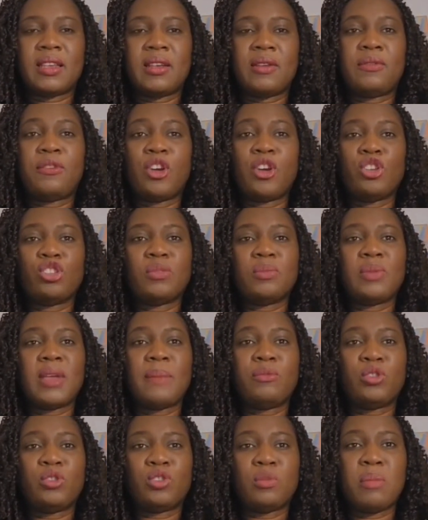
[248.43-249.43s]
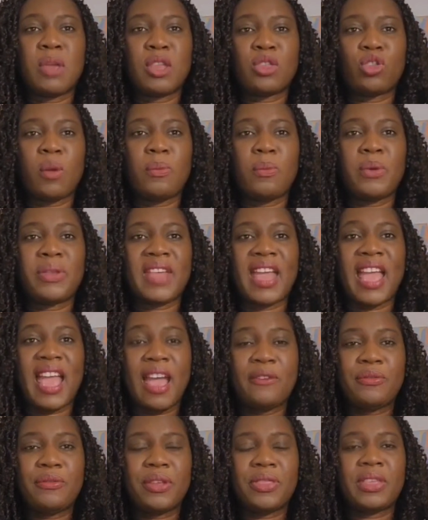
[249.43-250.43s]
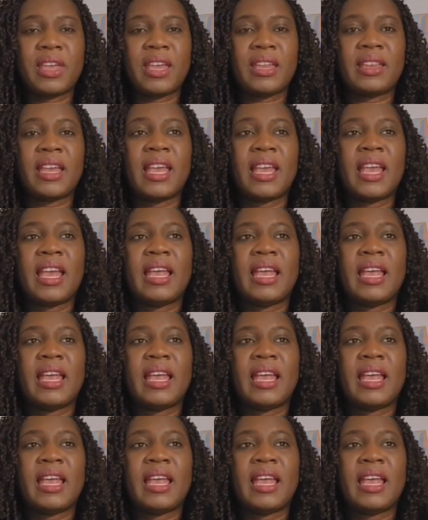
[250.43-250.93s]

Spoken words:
for you to be able to meet up with everything